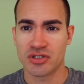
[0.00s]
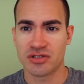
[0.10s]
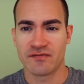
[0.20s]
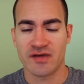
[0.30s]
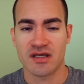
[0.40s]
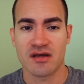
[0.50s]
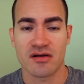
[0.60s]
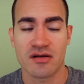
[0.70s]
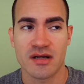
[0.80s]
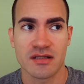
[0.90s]
good
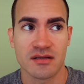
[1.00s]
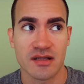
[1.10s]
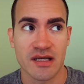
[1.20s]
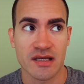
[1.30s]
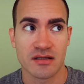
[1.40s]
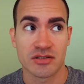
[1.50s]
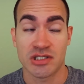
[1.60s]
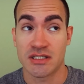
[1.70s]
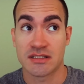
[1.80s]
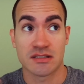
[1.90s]
figure and like
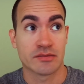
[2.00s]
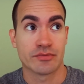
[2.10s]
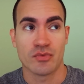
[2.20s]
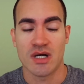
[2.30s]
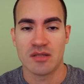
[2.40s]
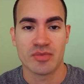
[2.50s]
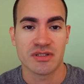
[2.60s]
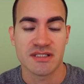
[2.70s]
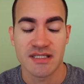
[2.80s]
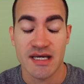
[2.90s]
just well
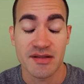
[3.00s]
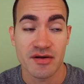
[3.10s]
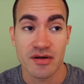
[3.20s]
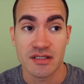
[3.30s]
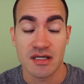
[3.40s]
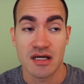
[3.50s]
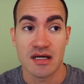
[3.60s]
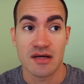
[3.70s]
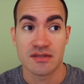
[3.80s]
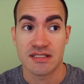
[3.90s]
put together, and
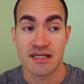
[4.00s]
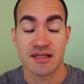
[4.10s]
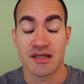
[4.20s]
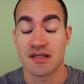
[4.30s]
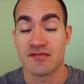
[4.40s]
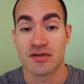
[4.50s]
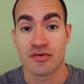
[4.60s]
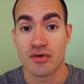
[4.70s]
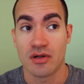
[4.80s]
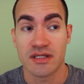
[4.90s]
I was like that even
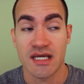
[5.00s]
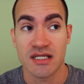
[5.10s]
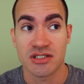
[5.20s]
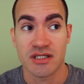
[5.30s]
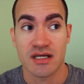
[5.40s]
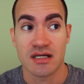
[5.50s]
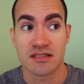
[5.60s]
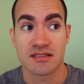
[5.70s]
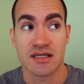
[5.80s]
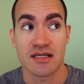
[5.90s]
through old age. Like,
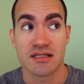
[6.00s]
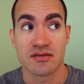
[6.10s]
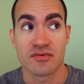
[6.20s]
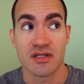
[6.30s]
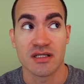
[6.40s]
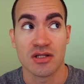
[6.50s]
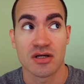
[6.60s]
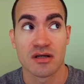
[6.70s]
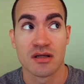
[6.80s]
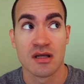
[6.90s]
honestly, I didn't really
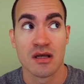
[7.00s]
look